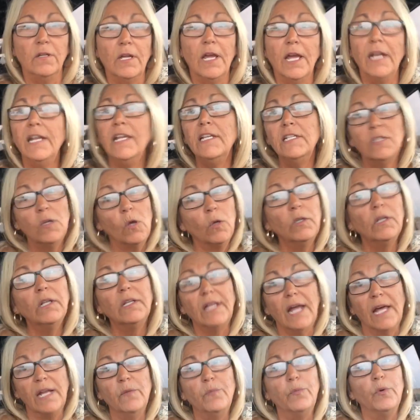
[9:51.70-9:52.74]
And he sold a
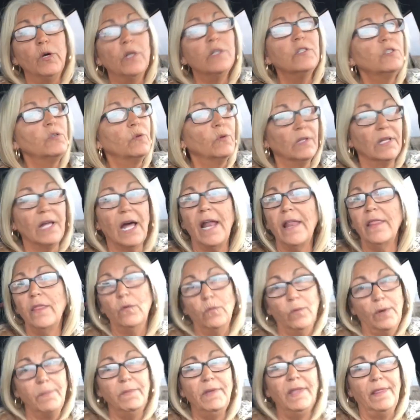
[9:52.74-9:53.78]
lot of books to a lot of the
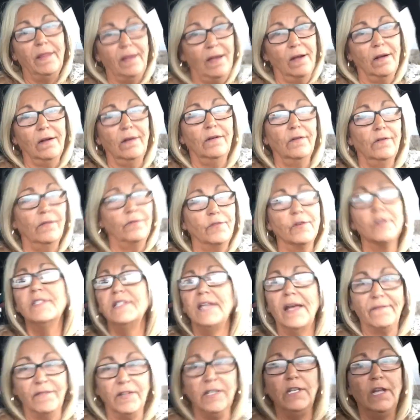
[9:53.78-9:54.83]
women there for
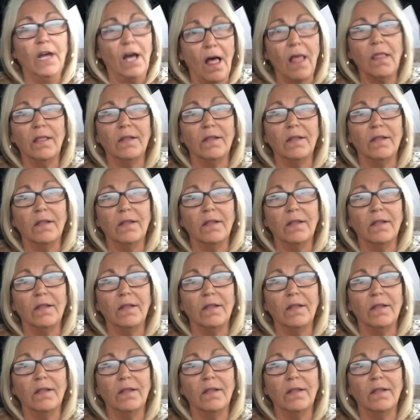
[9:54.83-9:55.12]
$7